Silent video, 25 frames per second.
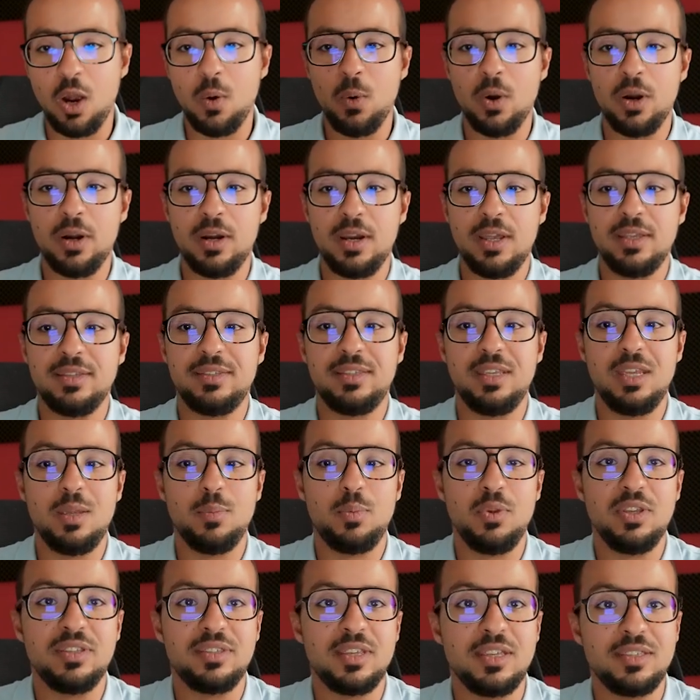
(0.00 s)
our
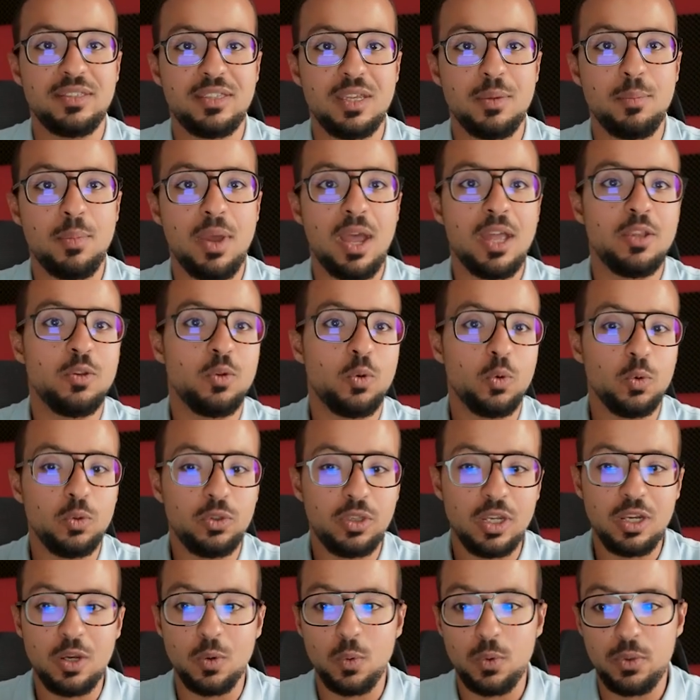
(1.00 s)
SAP system and
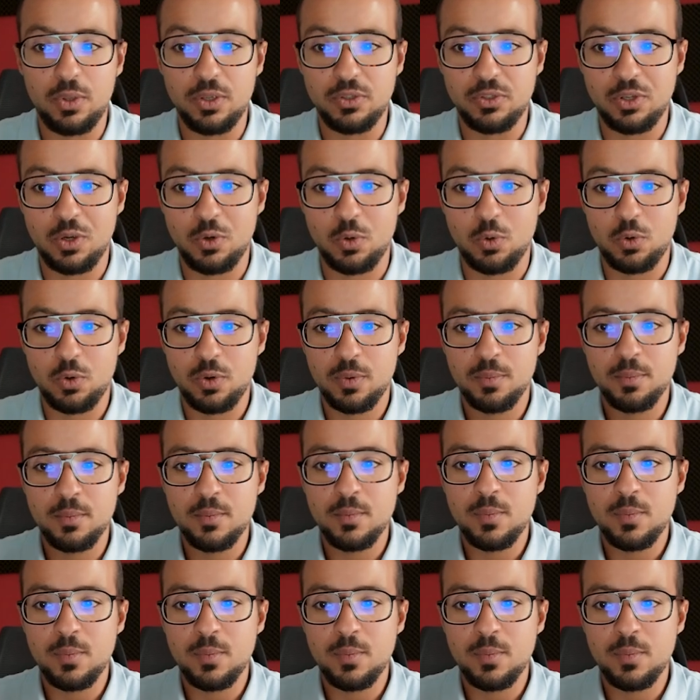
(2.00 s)
continue with this error.